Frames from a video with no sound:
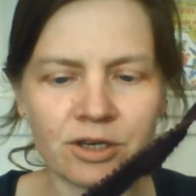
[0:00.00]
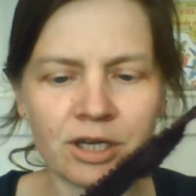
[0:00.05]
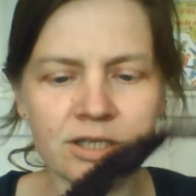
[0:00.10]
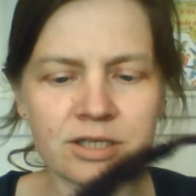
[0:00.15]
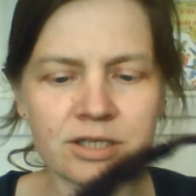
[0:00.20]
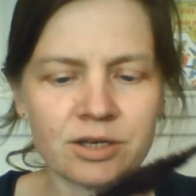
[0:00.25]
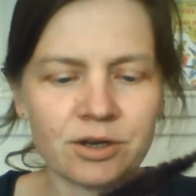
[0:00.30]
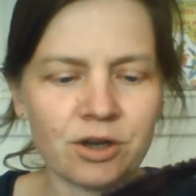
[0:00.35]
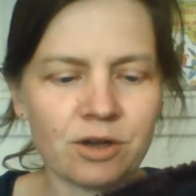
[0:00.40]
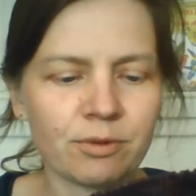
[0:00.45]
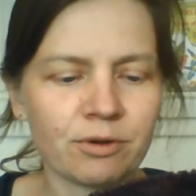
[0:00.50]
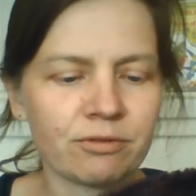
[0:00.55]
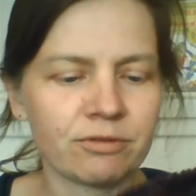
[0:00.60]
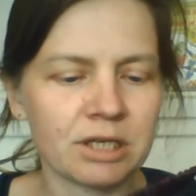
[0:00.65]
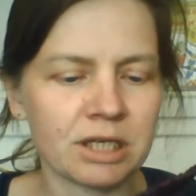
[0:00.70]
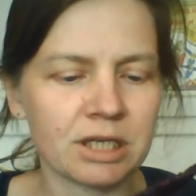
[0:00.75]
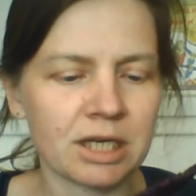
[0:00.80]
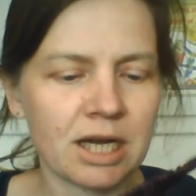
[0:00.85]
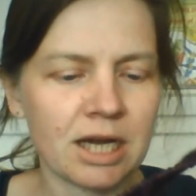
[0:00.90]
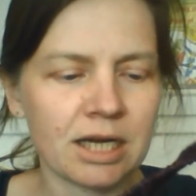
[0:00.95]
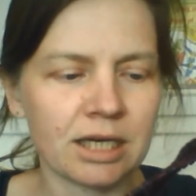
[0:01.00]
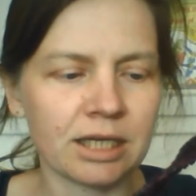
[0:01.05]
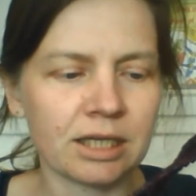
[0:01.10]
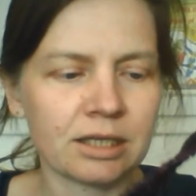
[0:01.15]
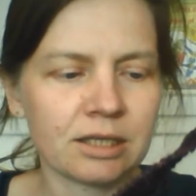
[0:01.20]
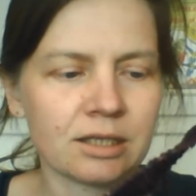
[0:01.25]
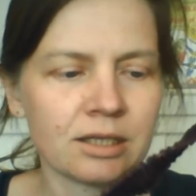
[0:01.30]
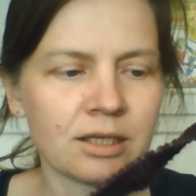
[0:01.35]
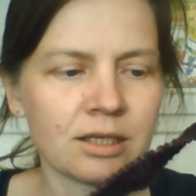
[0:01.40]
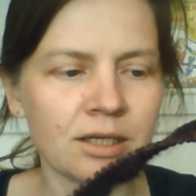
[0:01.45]
It's an open front
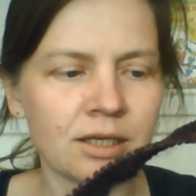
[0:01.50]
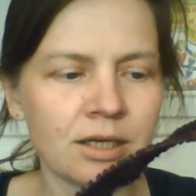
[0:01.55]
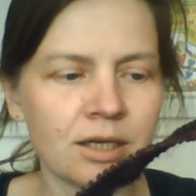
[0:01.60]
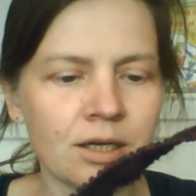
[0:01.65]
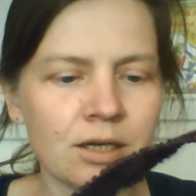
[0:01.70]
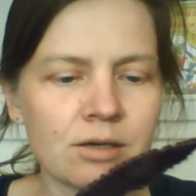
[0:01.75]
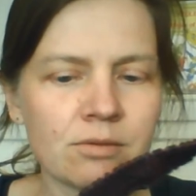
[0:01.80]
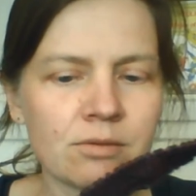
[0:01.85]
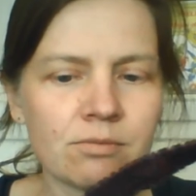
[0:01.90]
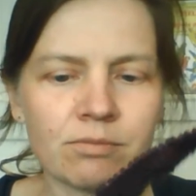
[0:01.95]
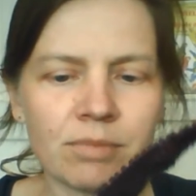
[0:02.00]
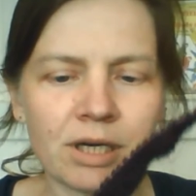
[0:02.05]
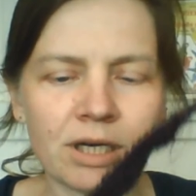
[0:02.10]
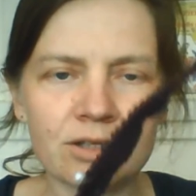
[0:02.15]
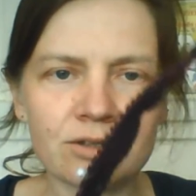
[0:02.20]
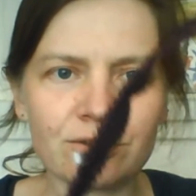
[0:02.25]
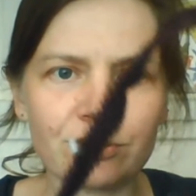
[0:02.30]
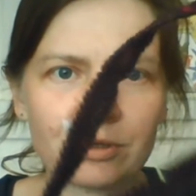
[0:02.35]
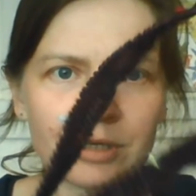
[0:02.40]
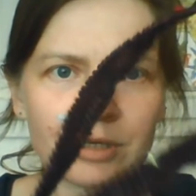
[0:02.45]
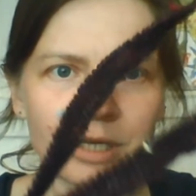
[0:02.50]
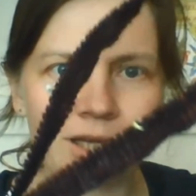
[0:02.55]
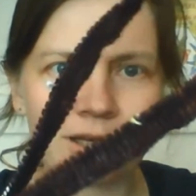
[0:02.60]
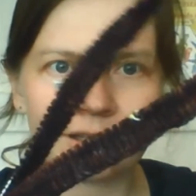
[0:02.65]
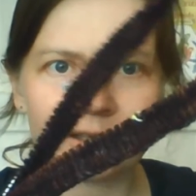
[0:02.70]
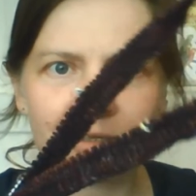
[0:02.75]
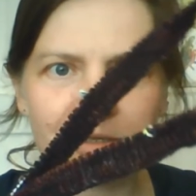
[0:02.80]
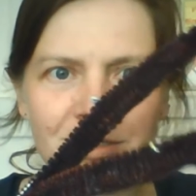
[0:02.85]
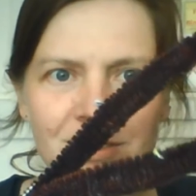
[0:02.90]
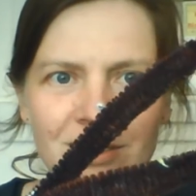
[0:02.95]
cardigan, but it sort of
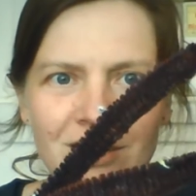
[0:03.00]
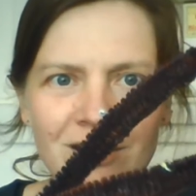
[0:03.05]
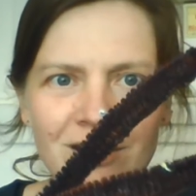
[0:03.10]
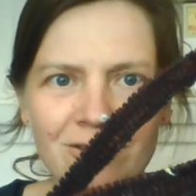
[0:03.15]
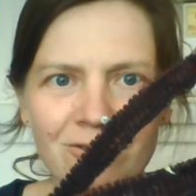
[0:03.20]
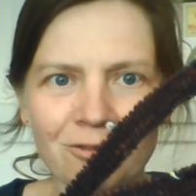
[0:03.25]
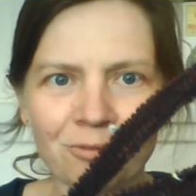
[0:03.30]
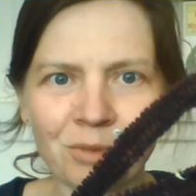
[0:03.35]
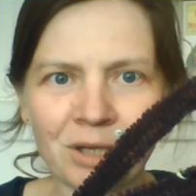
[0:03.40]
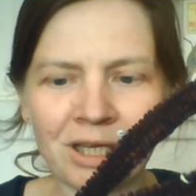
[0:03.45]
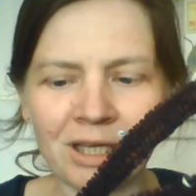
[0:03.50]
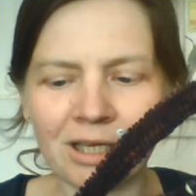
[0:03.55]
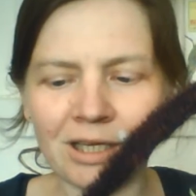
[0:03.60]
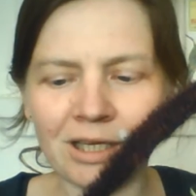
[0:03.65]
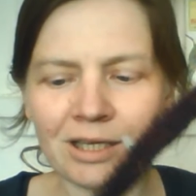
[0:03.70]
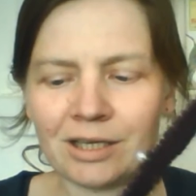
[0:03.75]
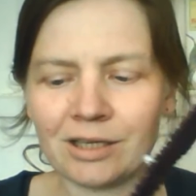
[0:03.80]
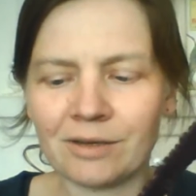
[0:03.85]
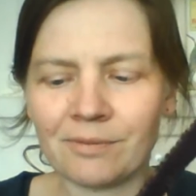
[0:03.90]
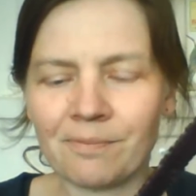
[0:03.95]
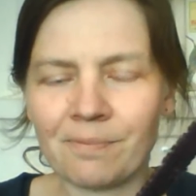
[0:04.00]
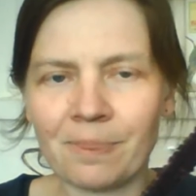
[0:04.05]
gets knit from here,